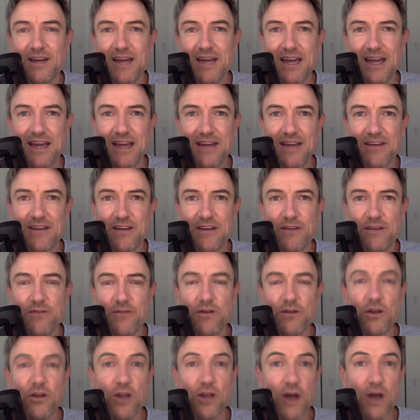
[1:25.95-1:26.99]
And if
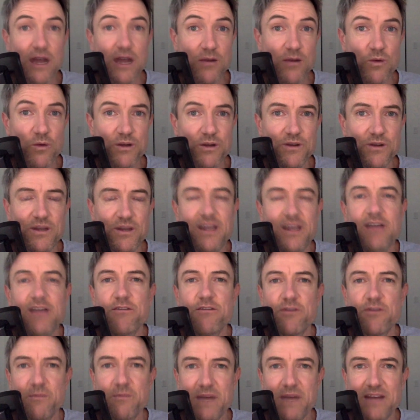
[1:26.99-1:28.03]
you like what you hear
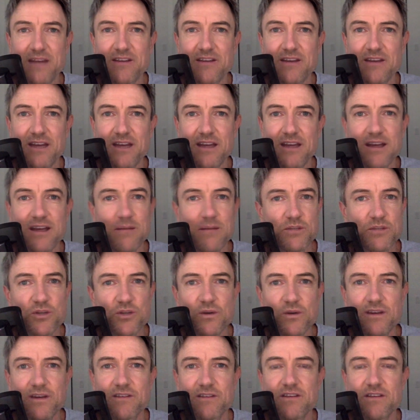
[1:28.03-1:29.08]
from Matt today, come
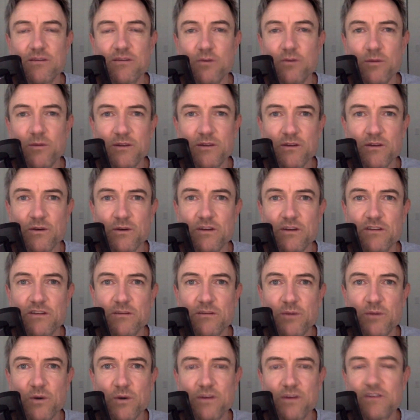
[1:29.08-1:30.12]
join us in rheumatoid
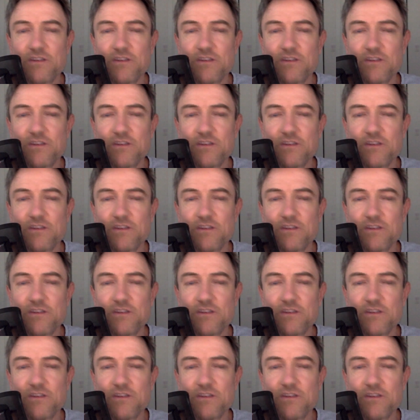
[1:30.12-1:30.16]
support.